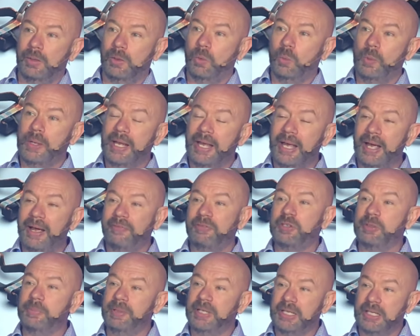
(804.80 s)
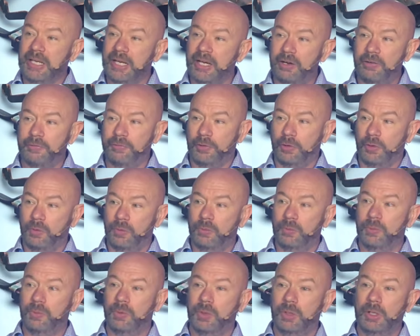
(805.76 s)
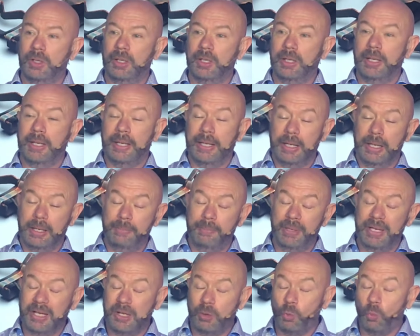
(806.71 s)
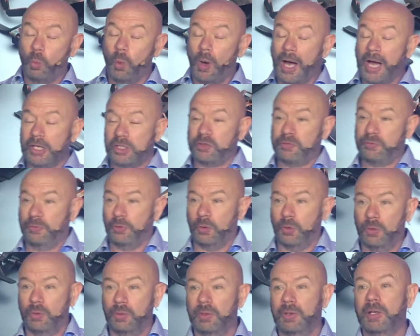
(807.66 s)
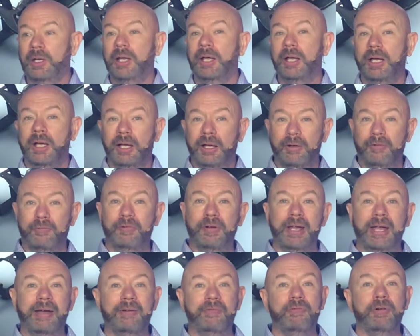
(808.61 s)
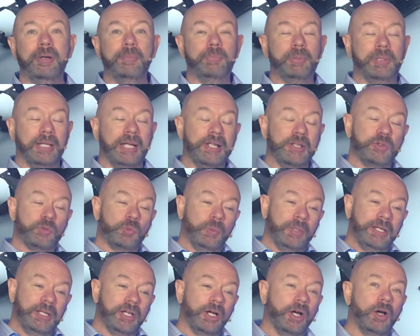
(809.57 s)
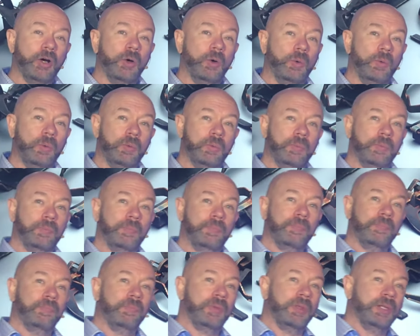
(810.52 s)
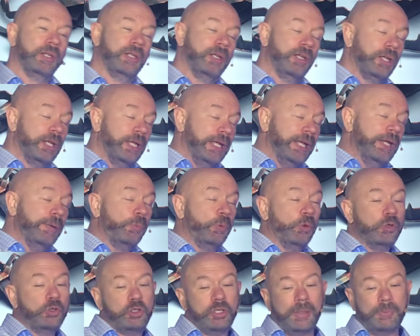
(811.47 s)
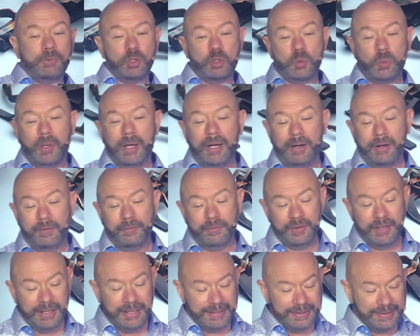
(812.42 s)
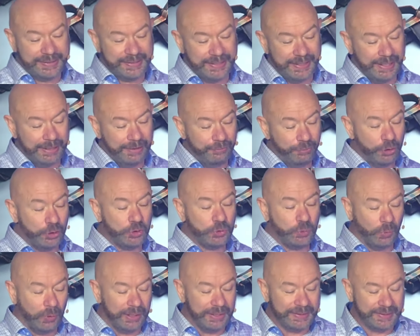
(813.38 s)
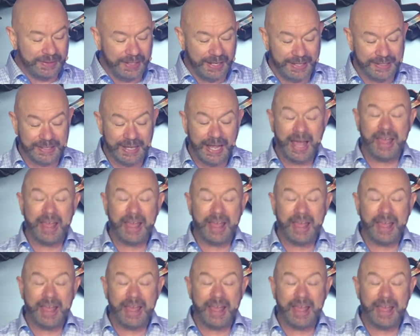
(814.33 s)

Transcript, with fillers: We have to be careful and be watchful of every place we go. Hebrews chapter 12, verse 1 says,